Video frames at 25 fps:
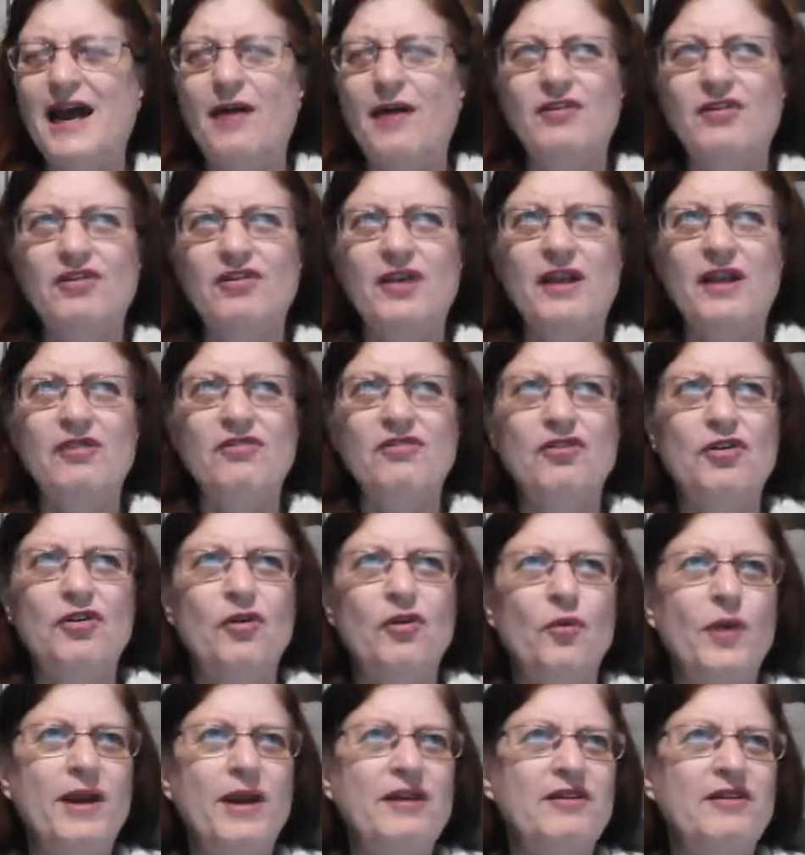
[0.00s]
It's going
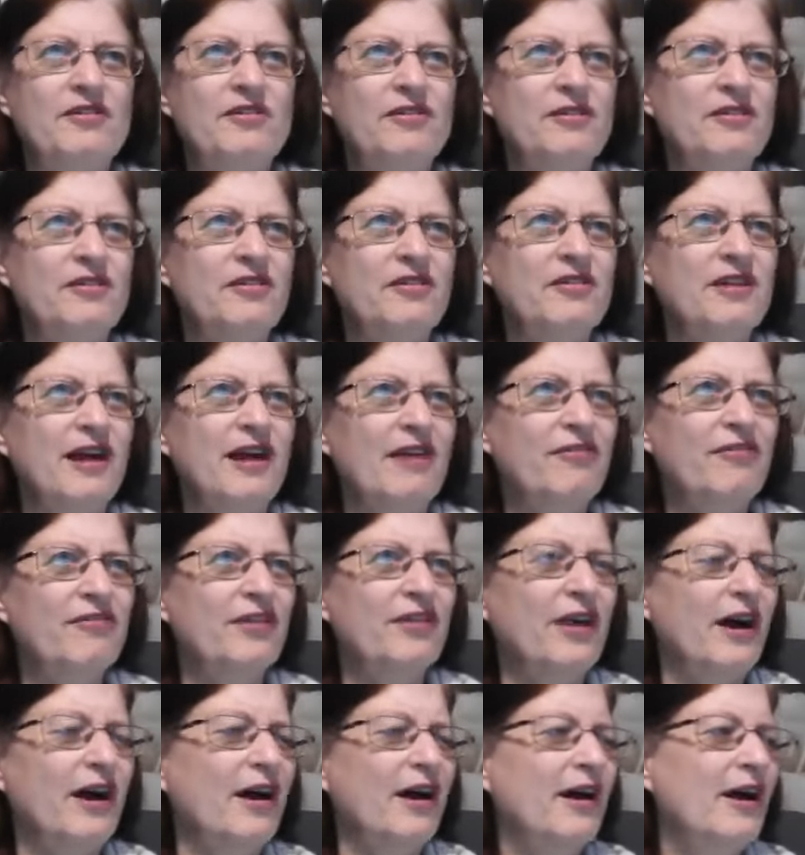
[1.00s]
to winter and stuff,
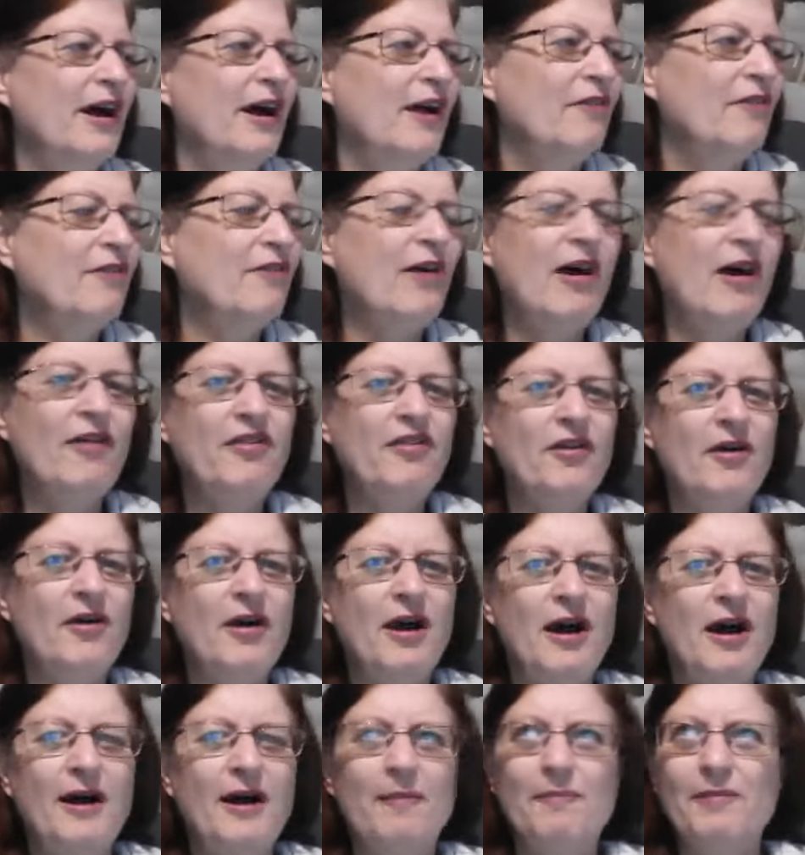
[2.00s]
and I'd
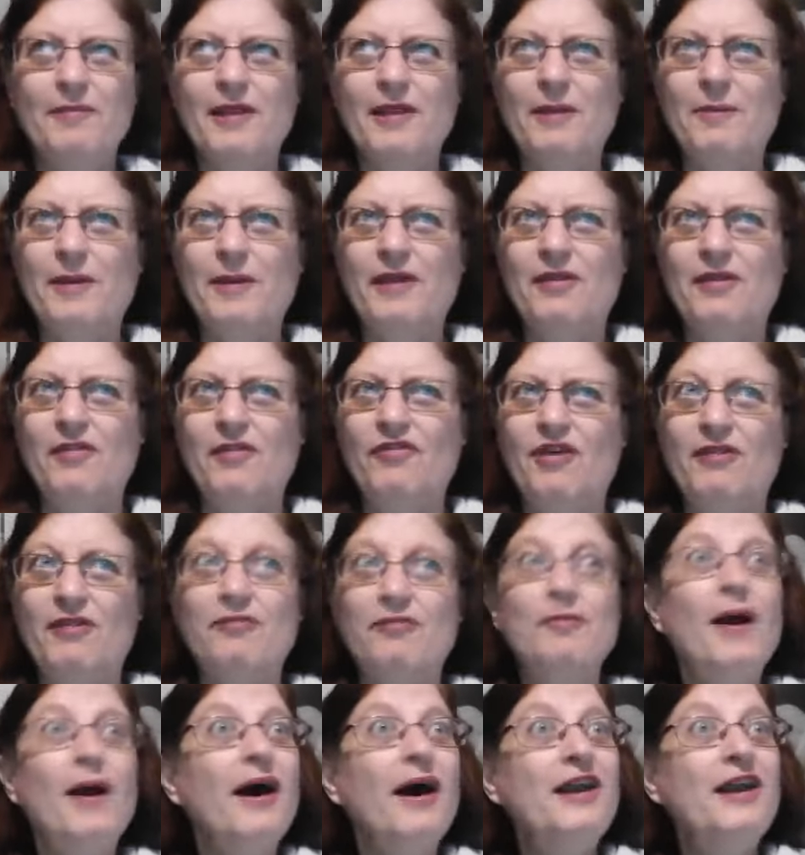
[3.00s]
rather it be in the things.
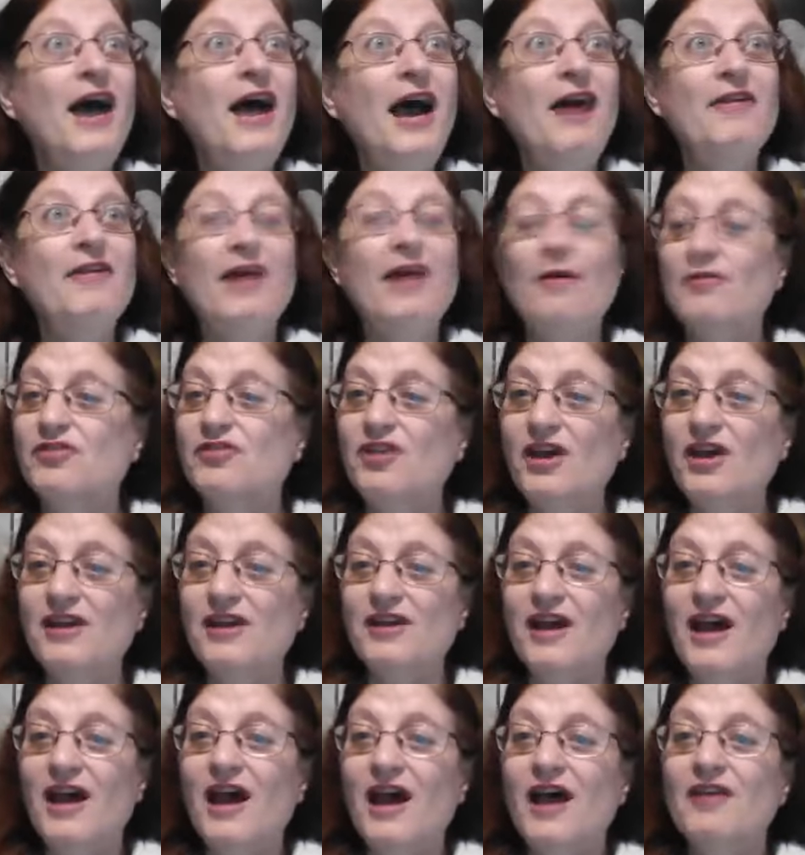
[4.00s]
But no, that was good.